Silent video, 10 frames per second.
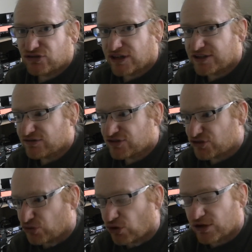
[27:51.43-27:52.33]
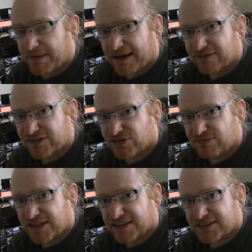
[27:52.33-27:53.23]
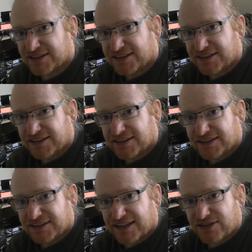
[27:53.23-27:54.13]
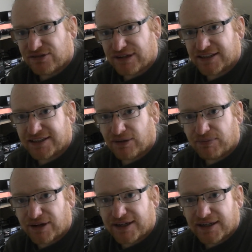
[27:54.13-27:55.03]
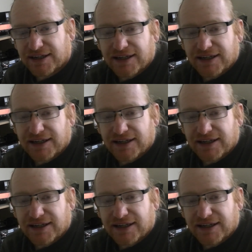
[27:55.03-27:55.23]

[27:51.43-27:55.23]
I don't just talk about subjects, I do actually operate.